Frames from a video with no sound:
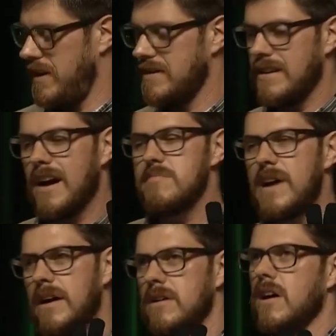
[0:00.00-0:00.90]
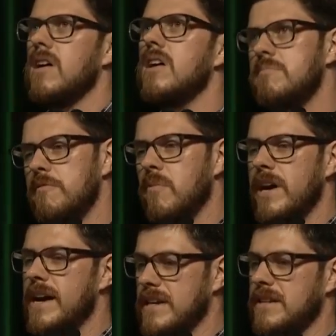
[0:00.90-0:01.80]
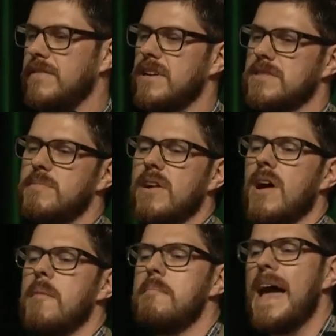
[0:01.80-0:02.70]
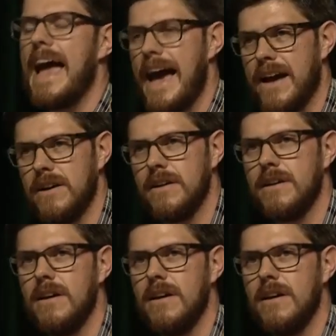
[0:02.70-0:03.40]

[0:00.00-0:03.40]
It's not about a clump of brain activity, it's about a pattern.